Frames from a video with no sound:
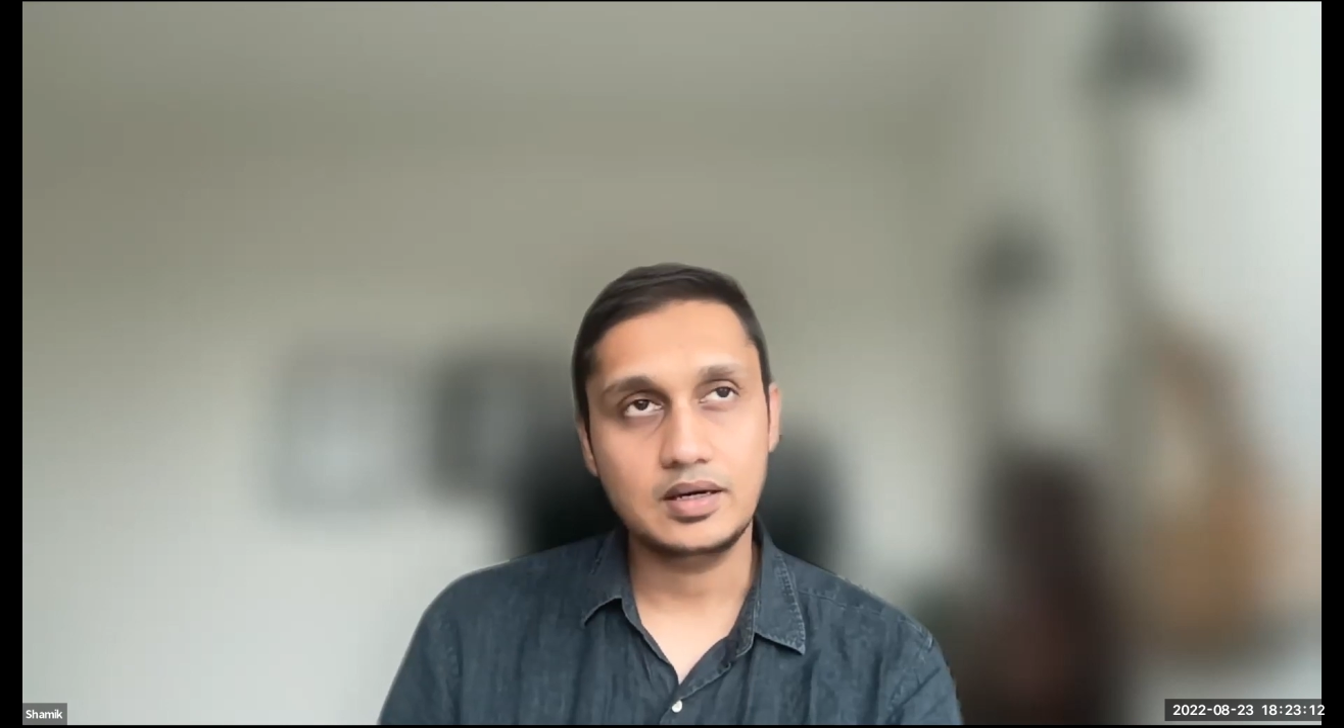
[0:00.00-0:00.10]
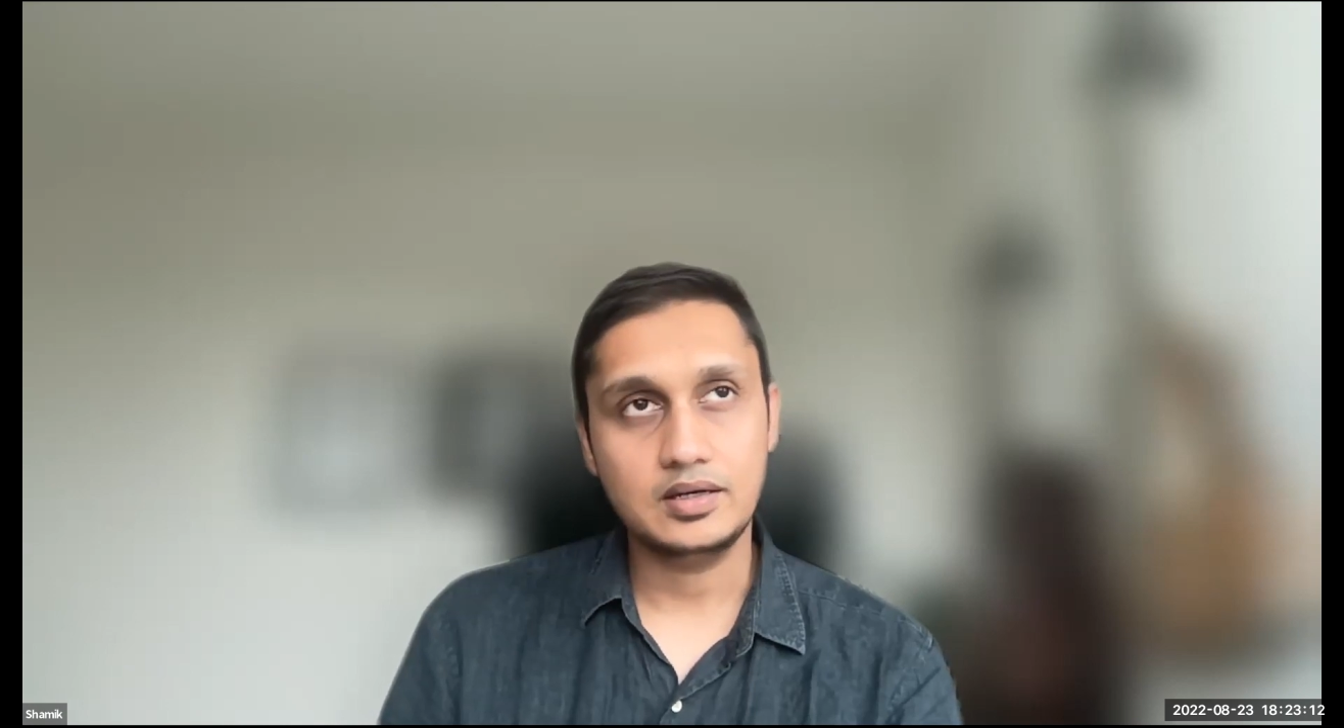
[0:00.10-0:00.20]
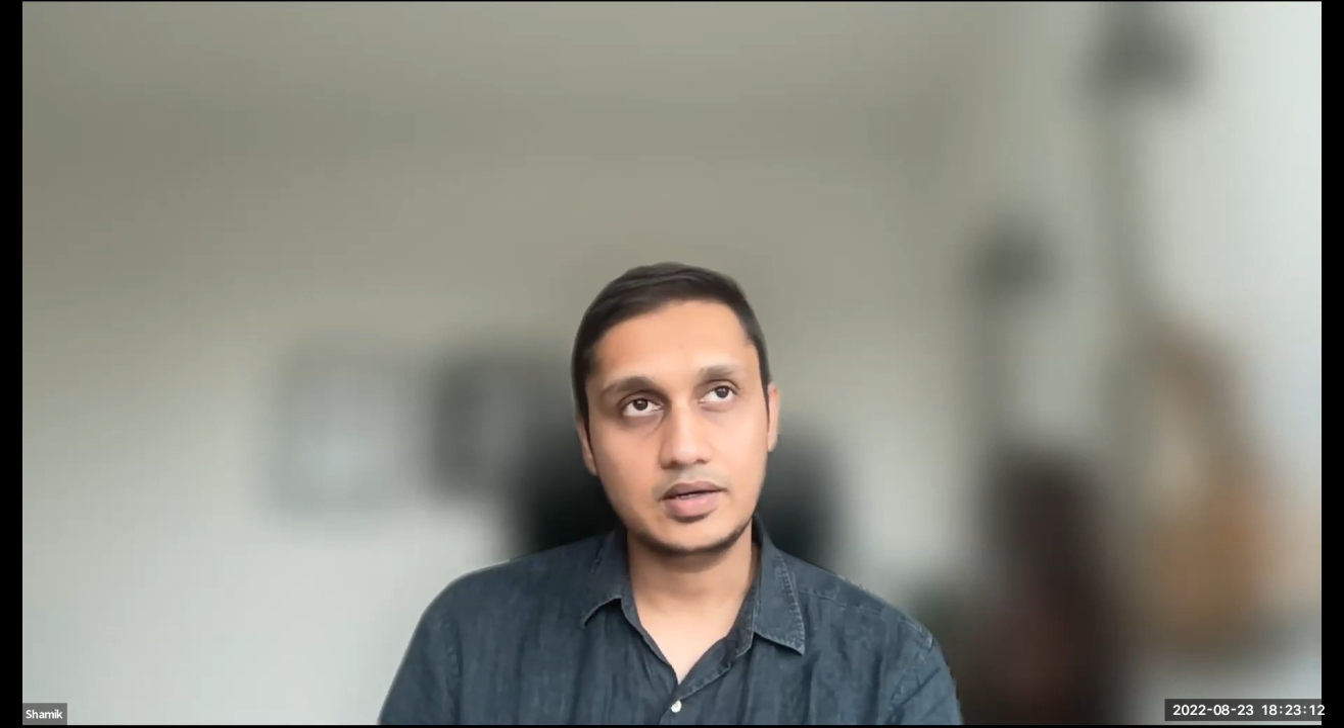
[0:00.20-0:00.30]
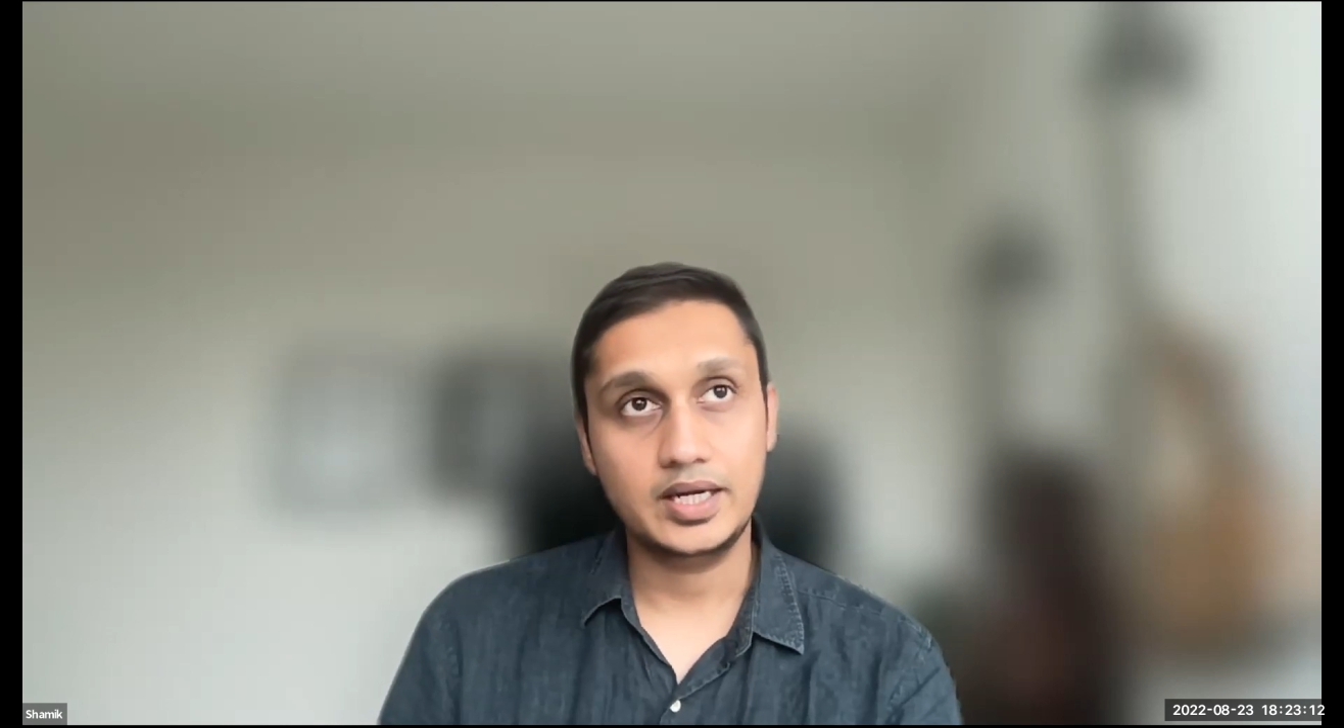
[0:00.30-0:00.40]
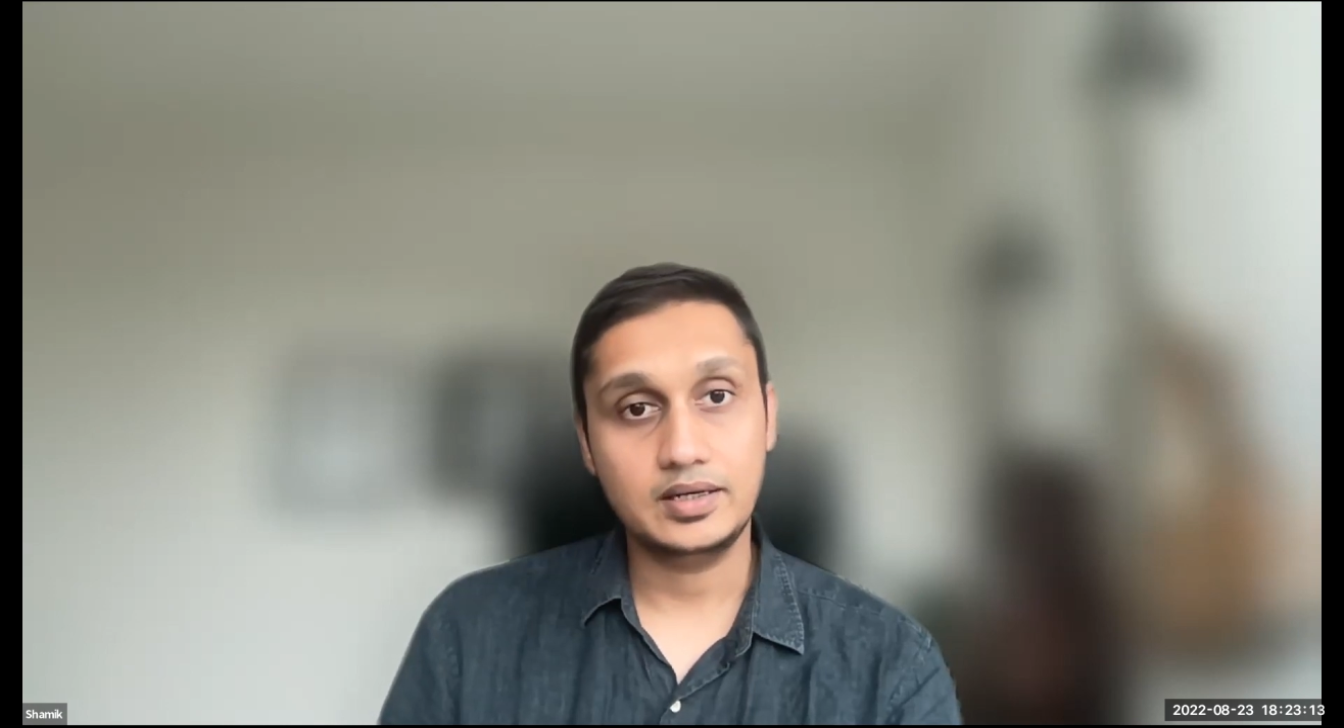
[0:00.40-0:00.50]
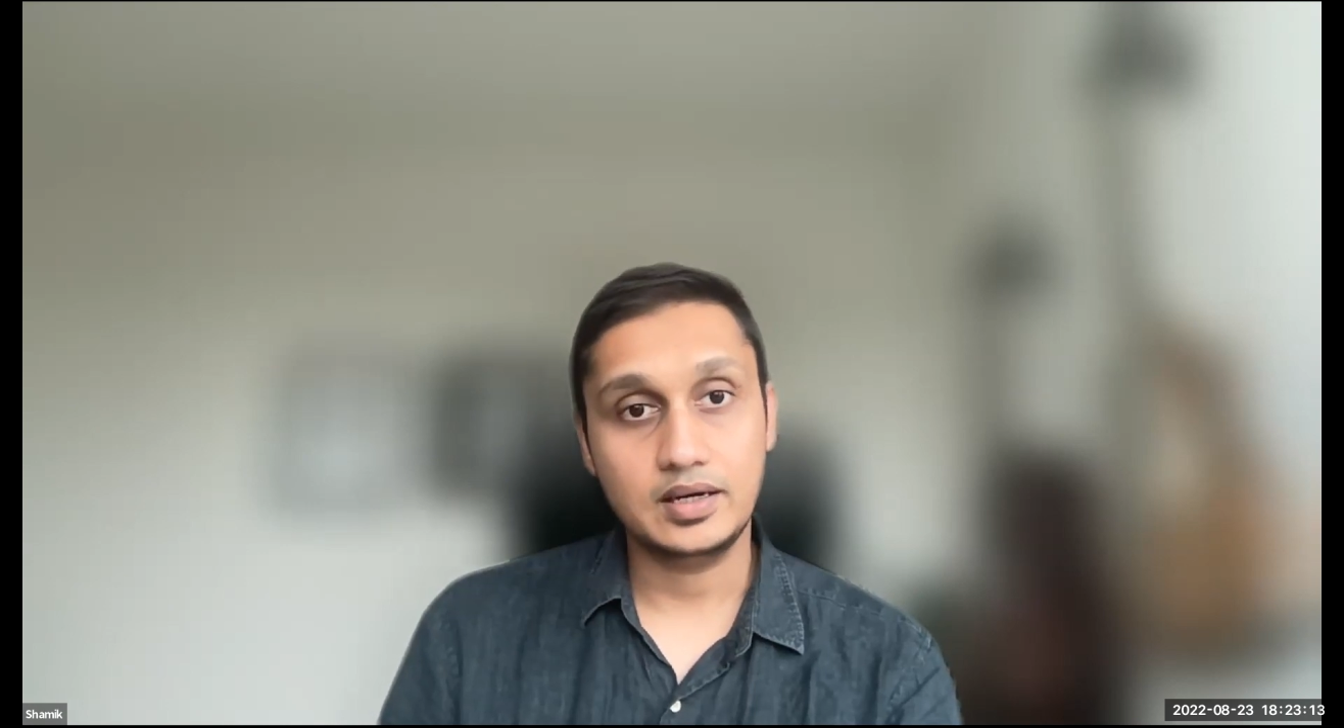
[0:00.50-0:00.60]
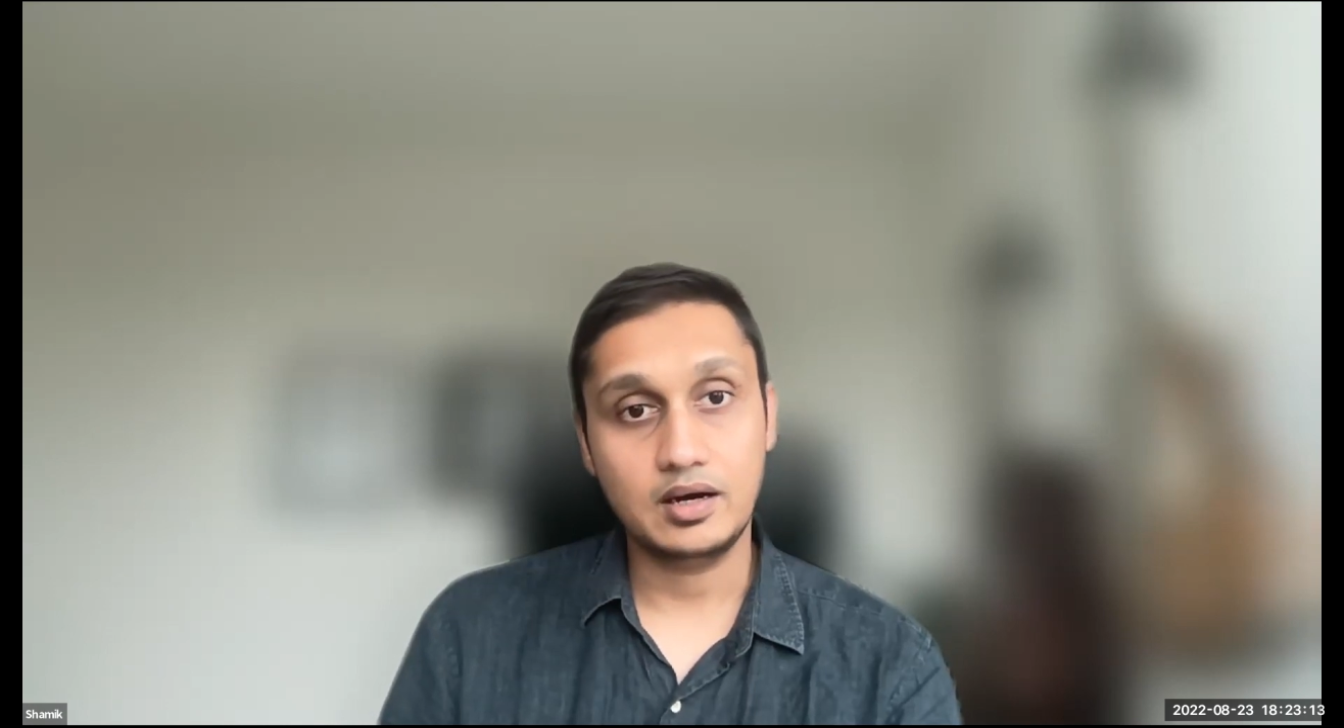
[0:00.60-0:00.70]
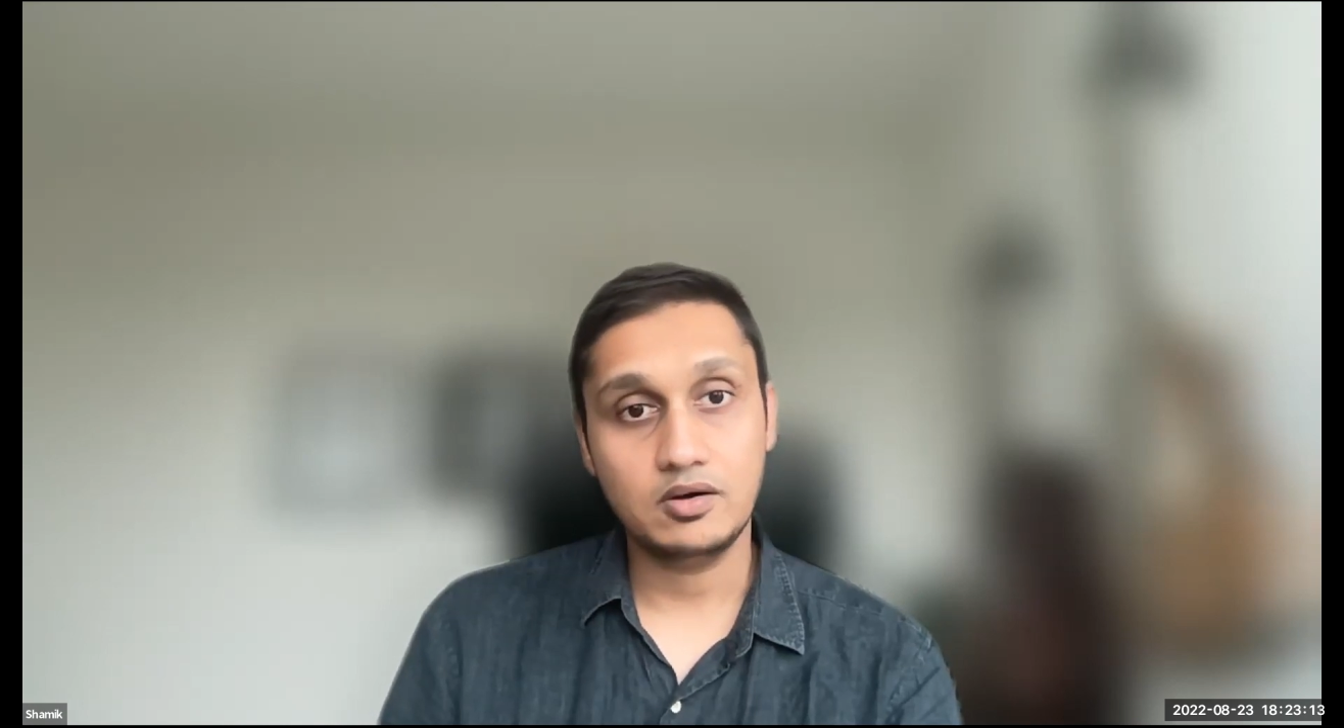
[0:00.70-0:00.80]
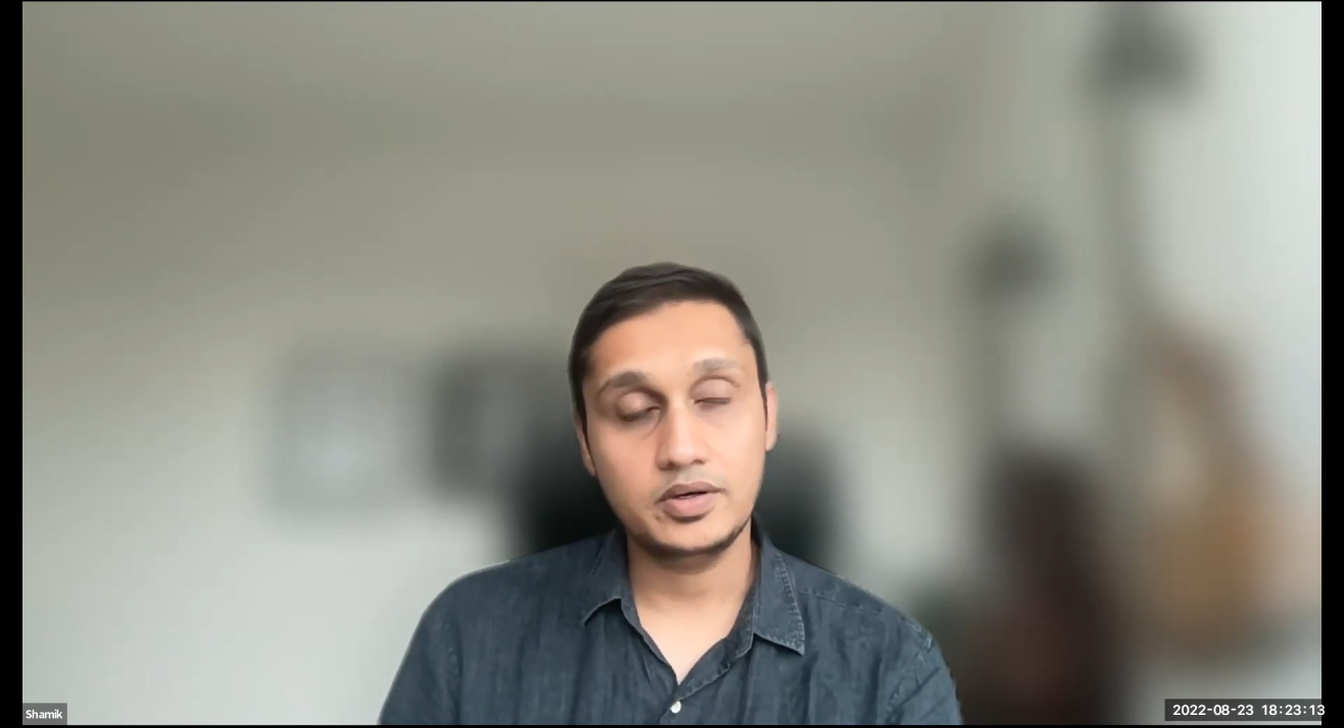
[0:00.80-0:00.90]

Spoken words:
right now